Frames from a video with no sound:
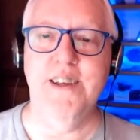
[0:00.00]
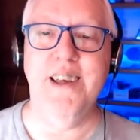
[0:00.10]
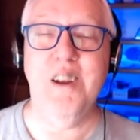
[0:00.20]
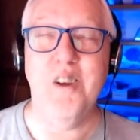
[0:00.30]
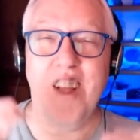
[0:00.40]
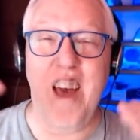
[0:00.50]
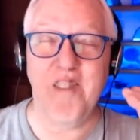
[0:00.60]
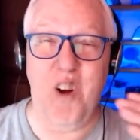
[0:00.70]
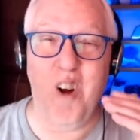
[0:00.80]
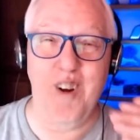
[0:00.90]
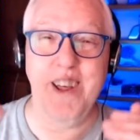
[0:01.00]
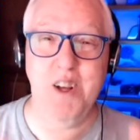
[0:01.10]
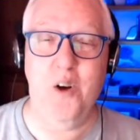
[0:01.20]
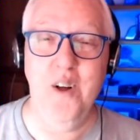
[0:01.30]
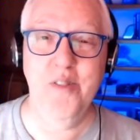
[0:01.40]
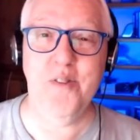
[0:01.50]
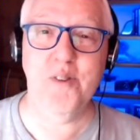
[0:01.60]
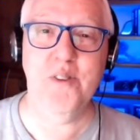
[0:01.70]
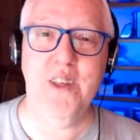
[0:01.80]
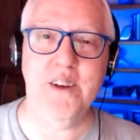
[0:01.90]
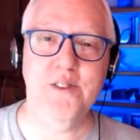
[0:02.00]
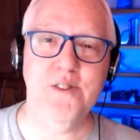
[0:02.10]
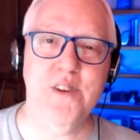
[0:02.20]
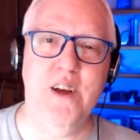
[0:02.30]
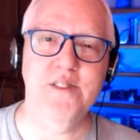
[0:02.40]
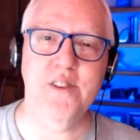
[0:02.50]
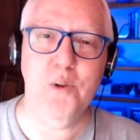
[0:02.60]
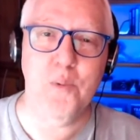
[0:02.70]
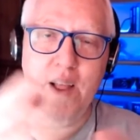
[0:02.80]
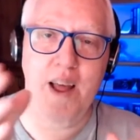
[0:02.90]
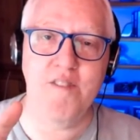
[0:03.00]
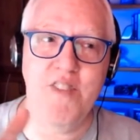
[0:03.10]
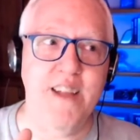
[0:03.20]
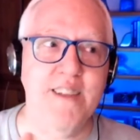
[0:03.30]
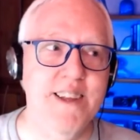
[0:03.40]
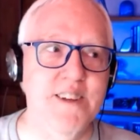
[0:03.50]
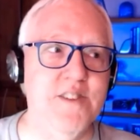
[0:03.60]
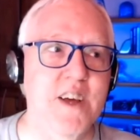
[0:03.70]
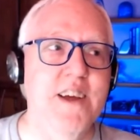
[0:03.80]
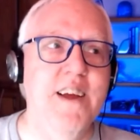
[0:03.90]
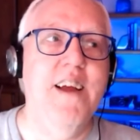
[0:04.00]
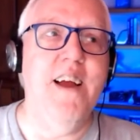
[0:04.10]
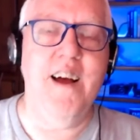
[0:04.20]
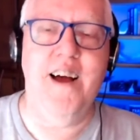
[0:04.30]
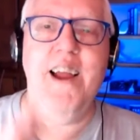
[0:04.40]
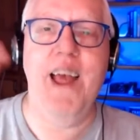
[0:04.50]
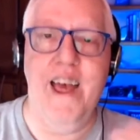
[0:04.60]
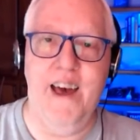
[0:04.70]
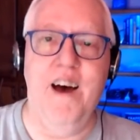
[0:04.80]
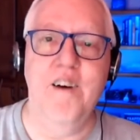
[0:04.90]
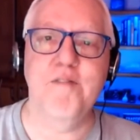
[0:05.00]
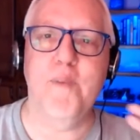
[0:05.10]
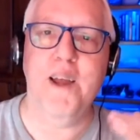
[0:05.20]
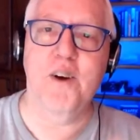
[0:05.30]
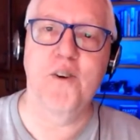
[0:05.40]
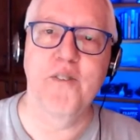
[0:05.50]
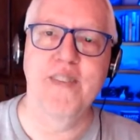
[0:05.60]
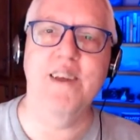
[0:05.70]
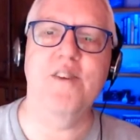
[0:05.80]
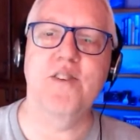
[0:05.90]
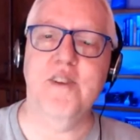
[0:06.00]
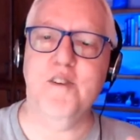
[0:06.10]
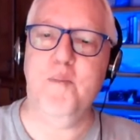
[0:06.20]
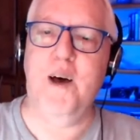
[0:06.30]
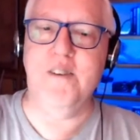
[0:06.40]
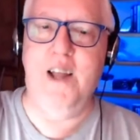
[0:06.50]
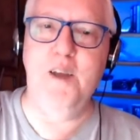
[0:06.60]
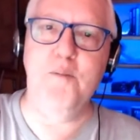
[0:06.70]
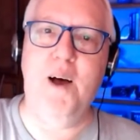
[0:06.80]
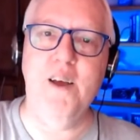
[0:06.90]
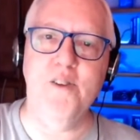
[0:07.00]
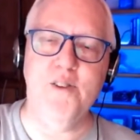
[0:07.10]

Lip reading: And you'll have already gone through the exercise and you will have that list. I have my own list that's about 8 miles